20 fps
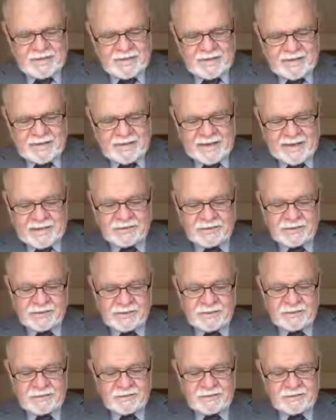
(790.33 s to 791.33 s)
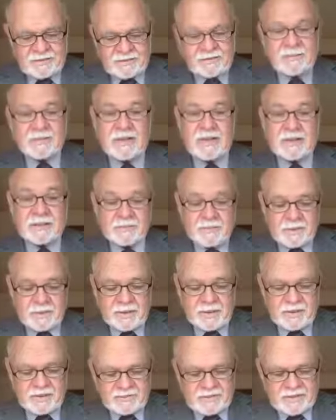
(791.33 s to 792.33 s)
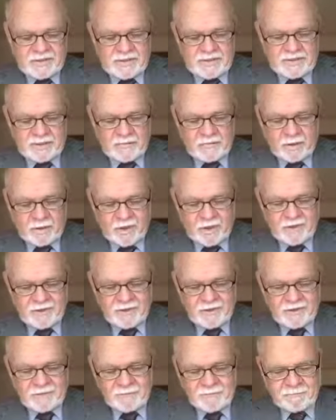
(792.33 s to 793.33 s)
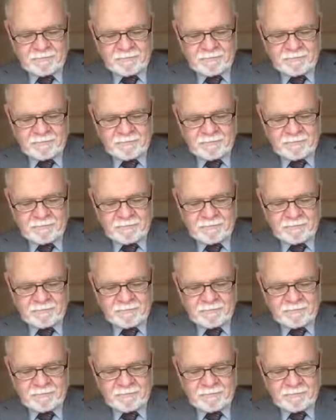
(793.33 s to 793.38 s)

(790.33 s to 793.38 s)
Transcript: He answered, as we have seen in Mark,